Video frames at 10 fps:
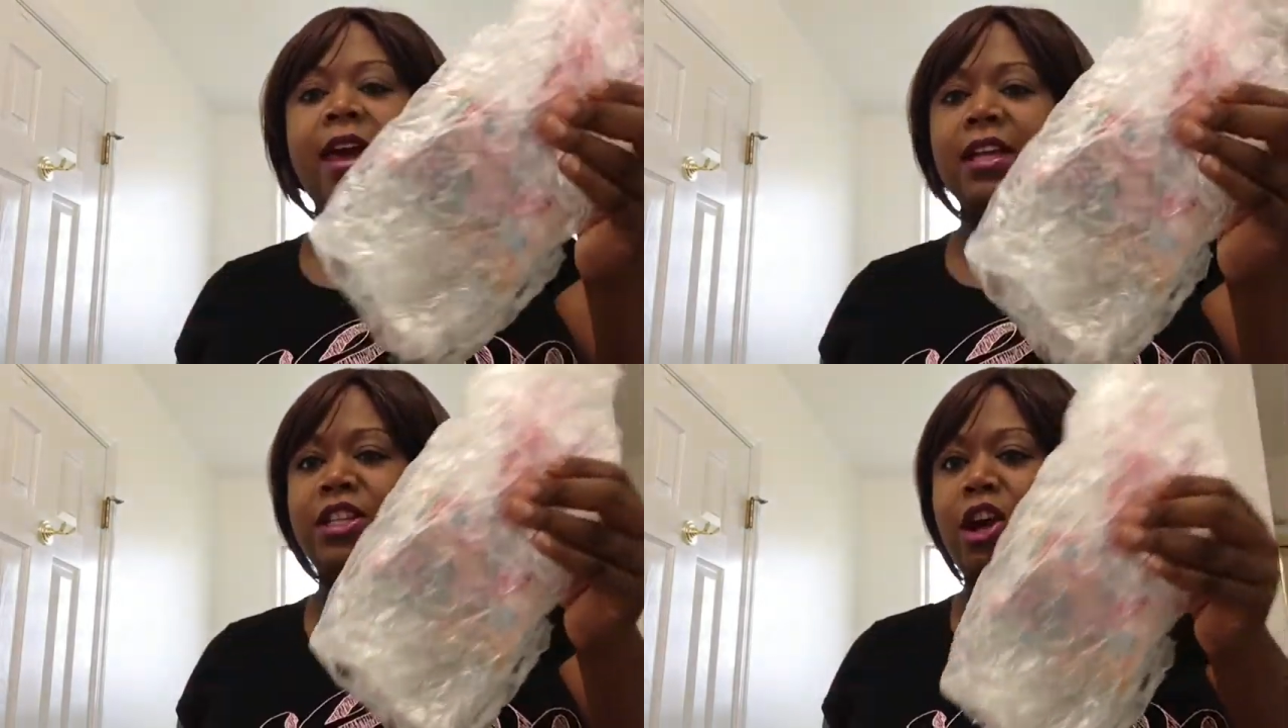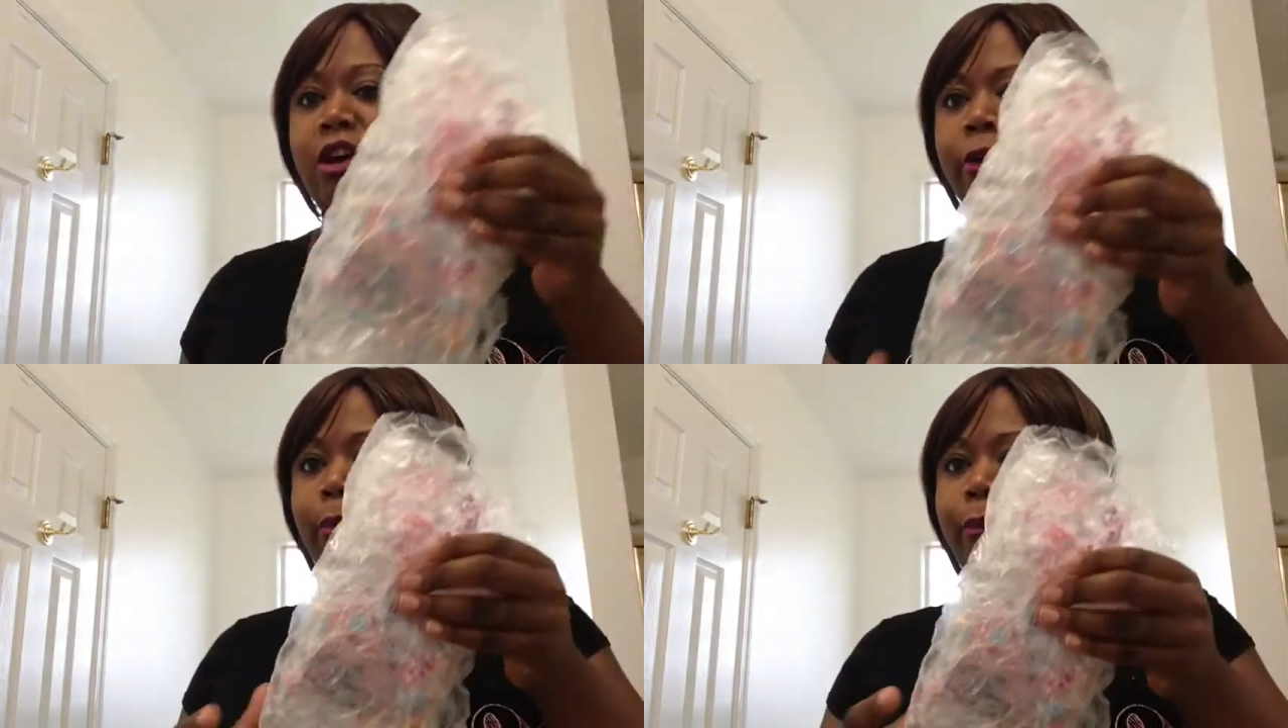It's
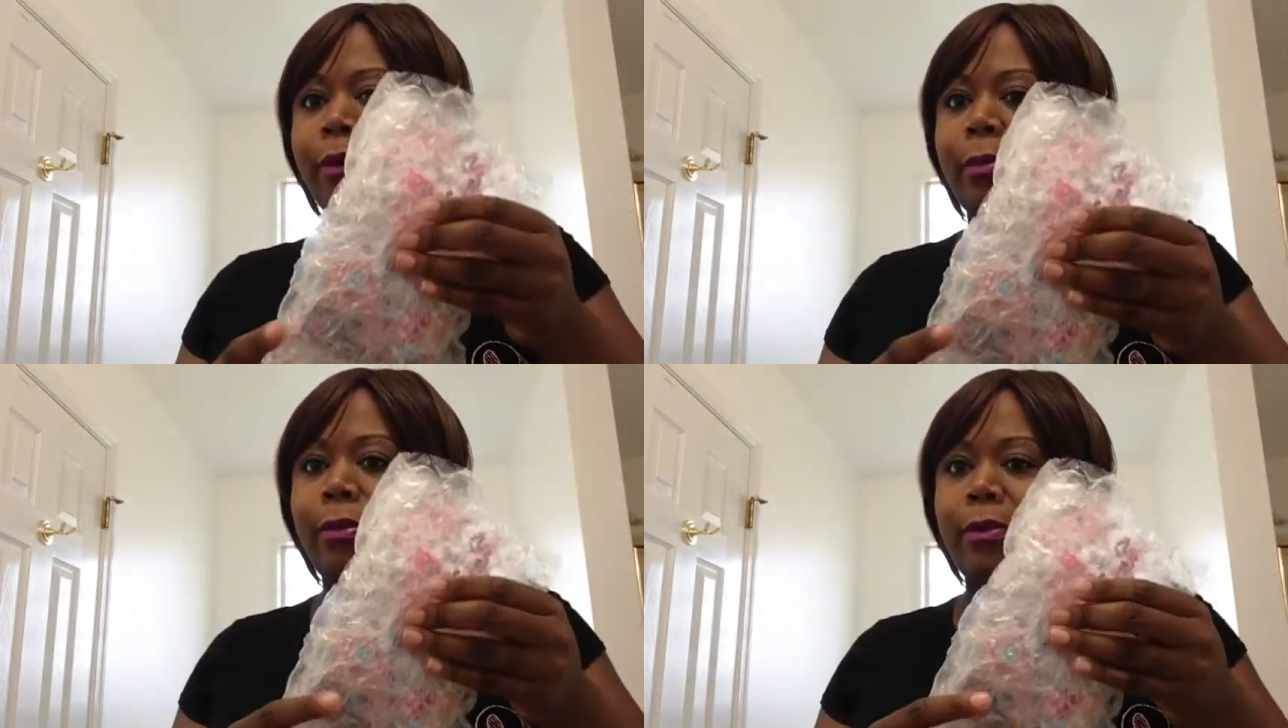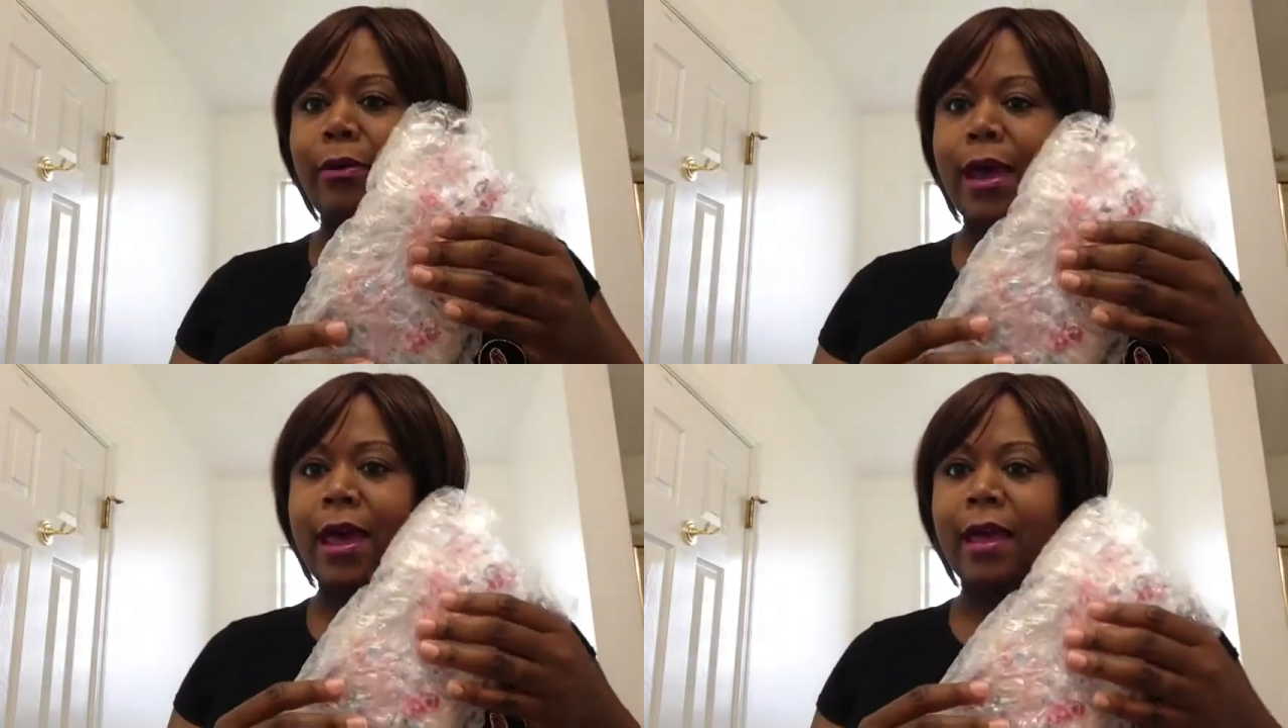all bubble
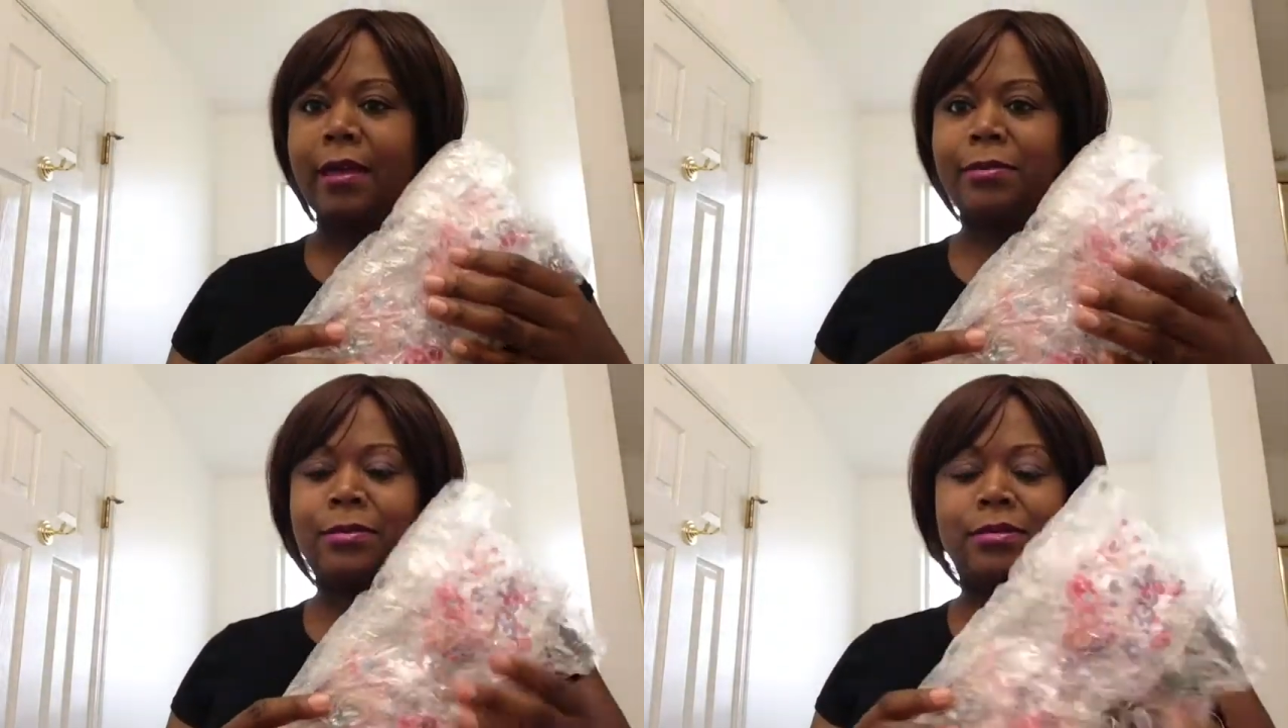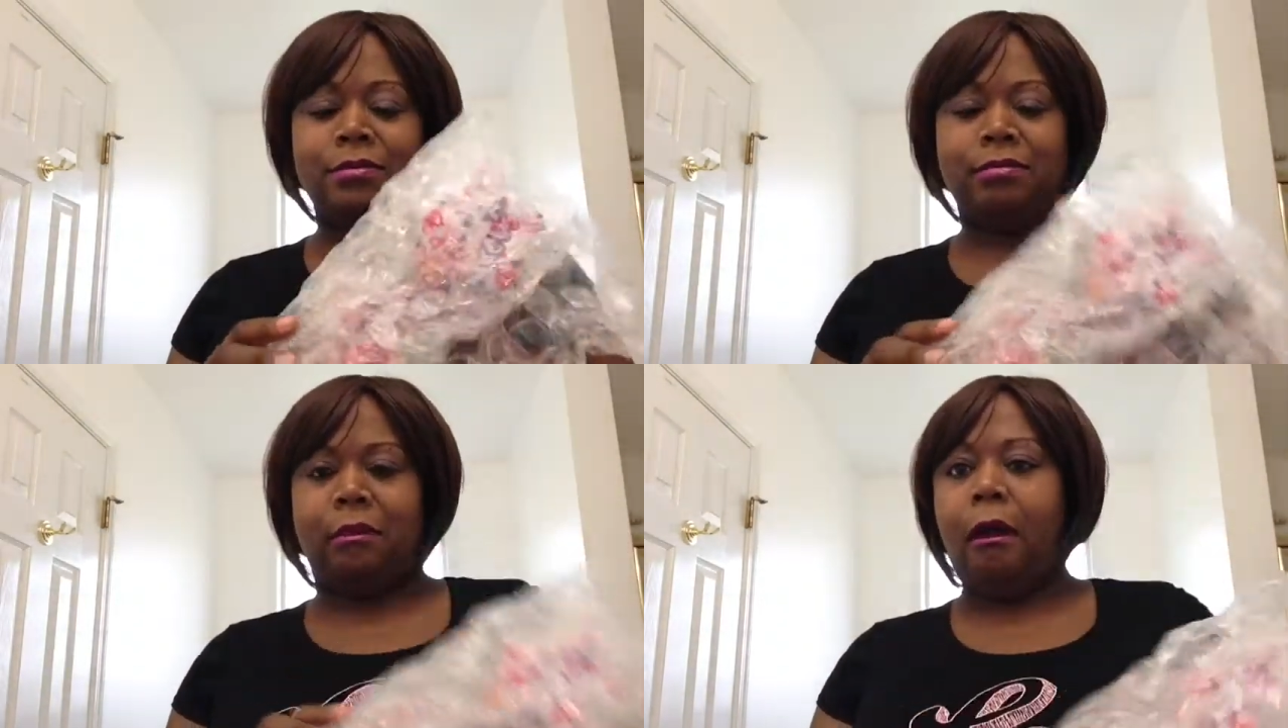wrapped.
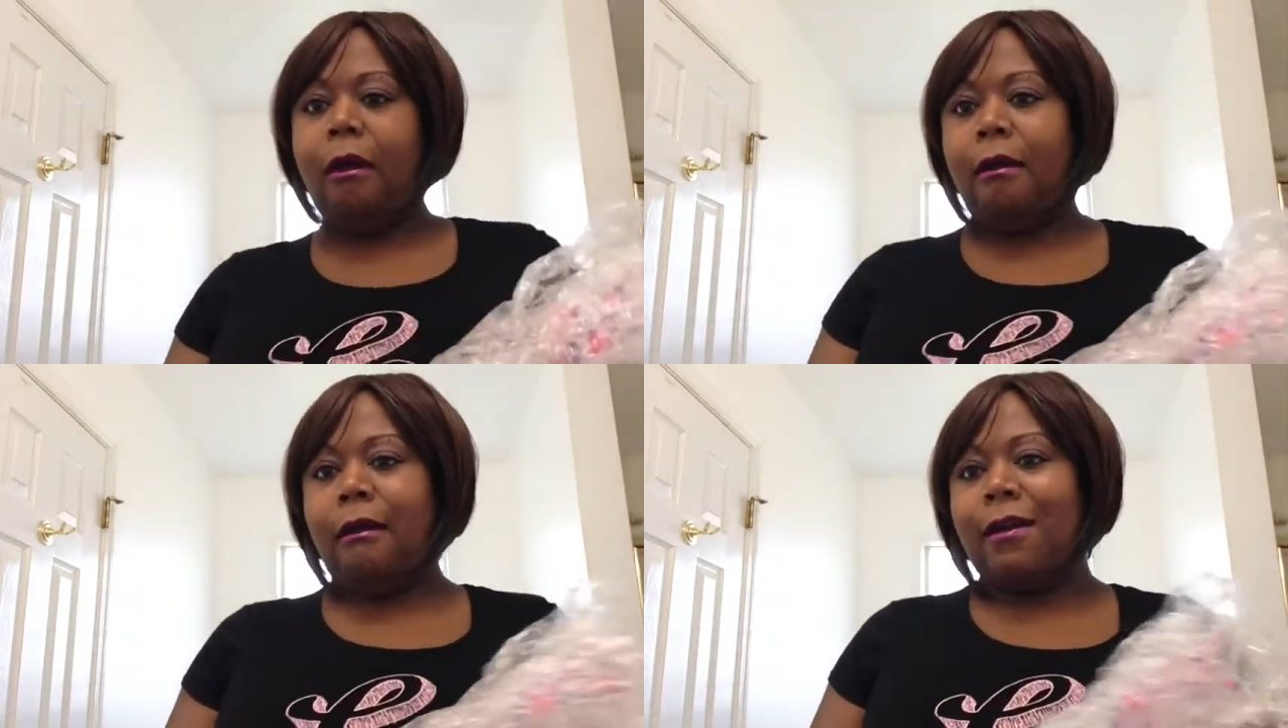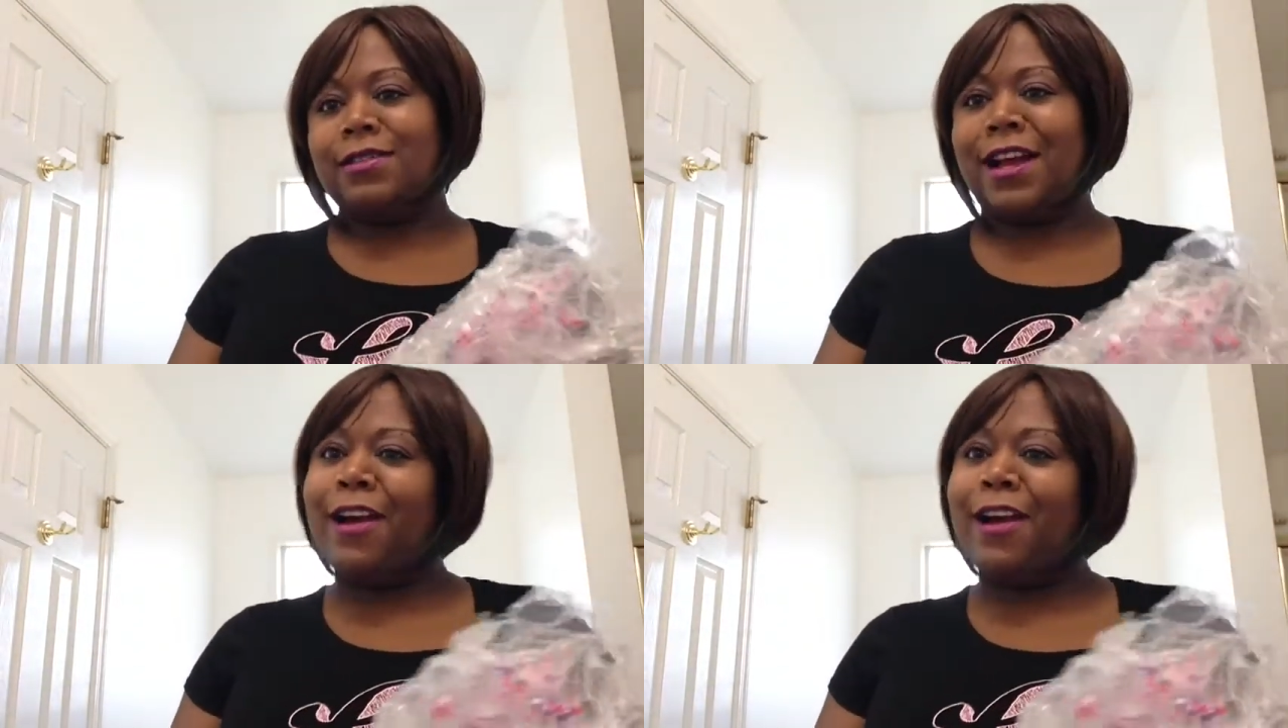Yes, I